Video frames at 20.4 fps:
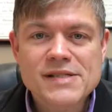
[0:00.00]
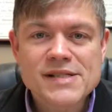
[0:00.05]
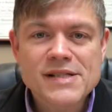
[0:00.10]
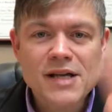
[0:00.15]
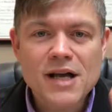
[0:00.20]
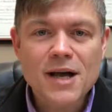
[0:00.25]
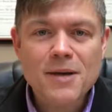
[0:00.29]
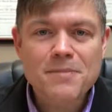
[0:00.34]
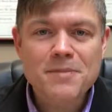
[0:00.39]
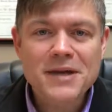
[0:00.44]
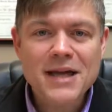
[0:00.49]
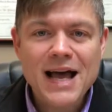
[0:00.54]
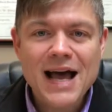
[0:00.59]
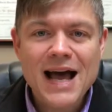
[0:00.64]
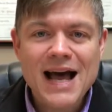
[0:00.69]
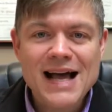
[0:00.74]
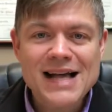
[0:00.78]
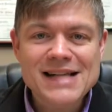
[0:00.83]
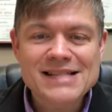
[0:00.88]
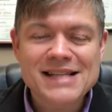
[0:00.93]
What's up,
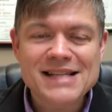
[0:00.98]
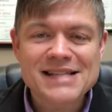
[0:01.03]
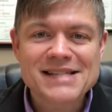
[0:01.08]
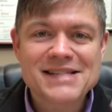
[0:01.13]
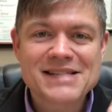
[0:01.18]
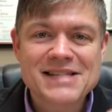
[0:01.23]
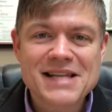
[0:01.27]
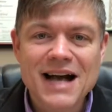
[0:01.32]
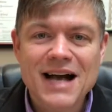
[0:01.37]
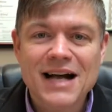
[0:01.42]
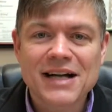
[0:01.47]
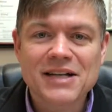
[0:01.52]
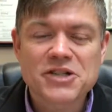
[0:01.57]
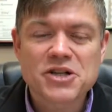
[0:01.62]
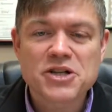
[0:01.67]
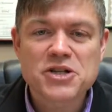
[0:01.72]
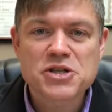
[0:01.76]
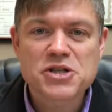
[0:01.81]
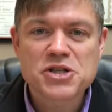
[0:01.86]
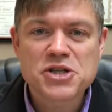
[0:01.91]
guys? It's
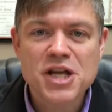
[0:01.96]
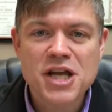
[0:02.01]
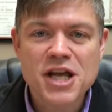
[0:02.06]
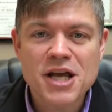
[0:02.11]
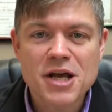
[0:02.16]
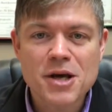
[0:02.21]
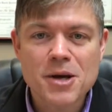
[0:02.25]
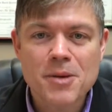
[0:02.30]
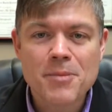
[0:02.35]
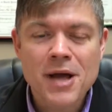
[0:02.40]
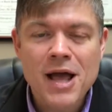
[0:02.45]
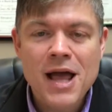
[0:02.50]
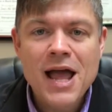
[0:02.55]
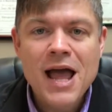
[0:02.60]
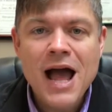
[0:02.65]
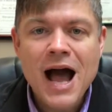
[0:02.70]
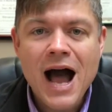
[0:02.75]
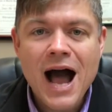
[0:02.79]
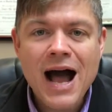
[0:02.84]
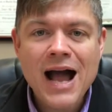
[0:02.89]
Dr. Jim.
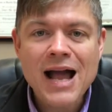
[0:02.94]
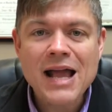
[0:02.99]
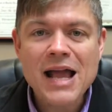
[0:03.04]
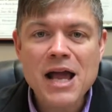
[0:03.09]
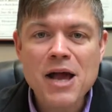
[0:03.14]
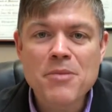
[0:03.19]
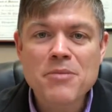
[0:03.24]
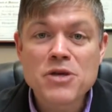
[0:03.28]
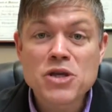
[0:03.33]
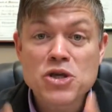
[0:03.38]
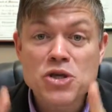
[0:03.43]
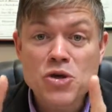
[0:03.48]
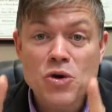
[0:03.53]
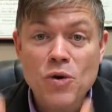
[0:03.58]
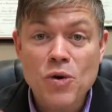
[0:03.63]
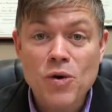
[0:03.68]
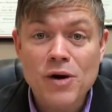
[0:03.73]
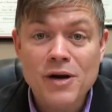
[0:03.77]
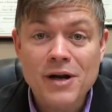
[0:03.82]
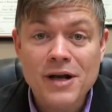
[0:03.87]
I am
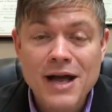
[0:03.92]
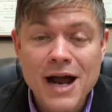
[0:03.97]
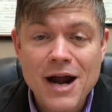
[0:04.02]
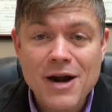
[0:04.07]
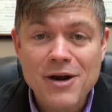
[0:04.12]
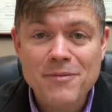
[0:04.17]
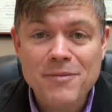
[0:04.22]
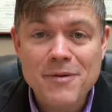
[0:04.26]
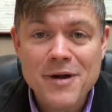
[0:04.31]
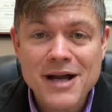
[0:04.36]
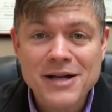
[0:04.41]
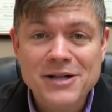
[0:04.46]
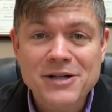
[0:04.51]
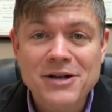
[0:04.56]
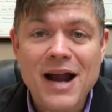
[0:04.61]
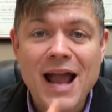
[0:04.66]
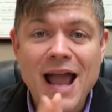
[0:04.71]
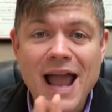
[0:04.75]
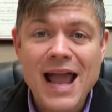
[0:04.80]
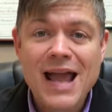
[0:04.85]
your
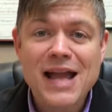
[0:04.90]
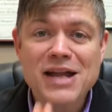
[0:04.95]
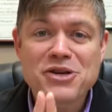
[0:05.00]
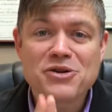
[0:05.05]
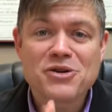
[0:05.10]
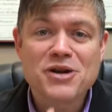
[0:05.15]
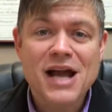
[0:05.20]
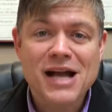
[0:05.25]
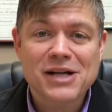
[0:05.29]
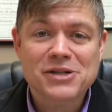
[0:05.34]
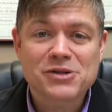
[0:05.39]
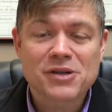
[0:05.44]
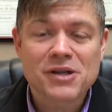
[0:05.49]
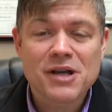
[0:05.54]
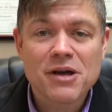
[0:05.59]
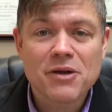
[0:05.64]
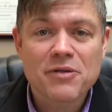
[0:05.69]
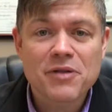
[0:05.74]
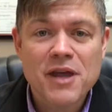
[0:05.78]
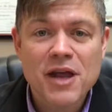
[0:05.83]
chiropractor and your natural
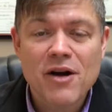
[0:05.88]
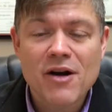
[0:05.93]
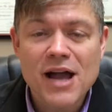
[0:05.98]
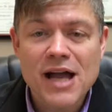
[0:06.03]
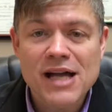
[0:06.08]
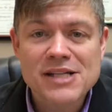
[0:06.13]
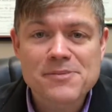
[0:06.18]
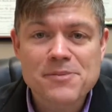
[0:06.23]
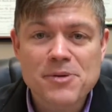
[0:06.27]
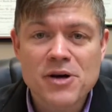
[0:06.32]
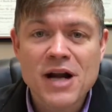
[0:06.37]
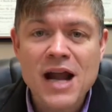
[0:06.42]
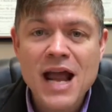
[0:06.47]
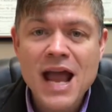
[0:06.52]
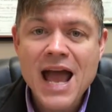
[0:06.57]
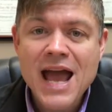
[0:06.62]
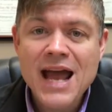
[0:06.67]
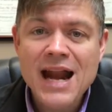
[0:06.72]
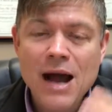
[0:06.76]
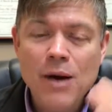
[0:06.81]
health care expert,
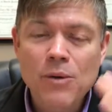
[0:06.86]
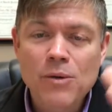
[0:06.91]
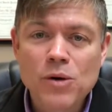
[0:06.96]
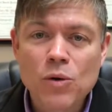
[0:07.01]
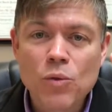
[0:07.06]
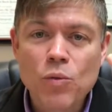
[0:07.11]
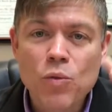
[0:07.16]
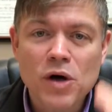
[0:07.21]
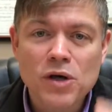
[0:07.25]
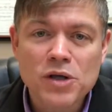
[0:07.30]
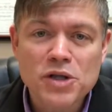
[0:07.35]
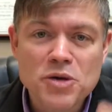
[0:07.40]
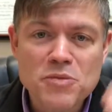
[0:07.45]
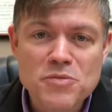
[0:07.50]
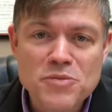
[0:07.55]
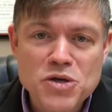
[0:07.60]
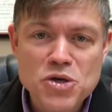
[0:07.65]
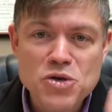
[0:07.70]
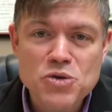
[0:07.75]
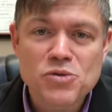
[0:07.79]
and I want to
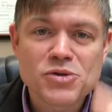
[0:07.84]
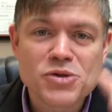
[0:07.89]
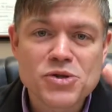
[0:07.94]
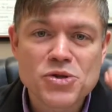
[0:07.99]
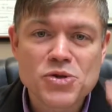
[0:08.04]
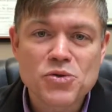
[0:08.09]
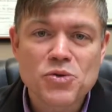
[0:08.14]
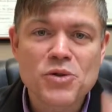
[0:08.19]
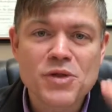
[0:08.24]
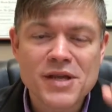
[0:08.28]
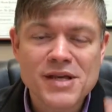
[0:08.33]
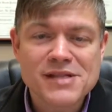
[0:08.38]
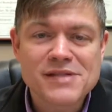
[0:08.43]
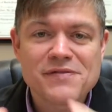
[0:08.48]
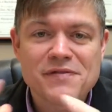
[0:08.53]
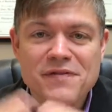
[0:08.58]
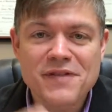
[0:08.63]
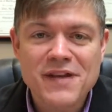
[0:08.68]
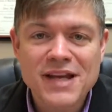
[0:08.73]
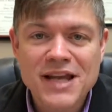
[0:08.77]
welcome you to
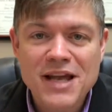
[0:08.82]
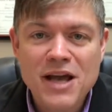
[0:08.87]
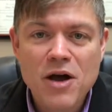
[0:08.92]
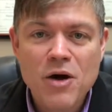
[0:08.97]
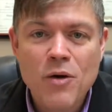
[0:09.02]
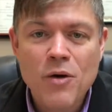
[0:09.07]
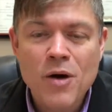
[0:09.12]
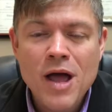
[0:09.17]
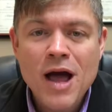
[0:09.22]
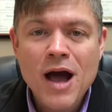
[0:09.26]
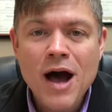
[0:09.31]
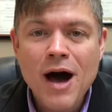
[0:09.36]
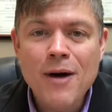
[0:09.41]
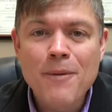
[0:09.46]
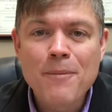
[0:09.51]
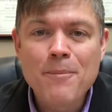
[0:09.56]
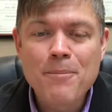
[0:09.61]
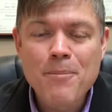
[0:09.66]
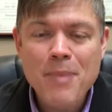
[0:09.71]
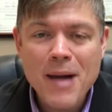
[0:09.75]
this video
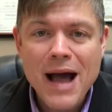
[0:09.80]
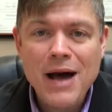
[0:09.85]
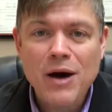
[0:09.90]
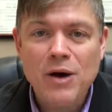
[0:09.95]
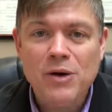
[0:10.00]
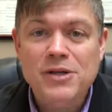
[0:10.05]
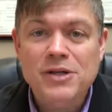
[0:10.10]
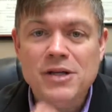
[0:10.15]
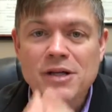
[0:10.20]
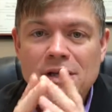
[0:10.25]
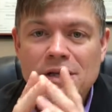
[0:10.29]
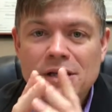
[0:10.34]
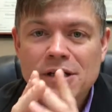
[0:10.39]
about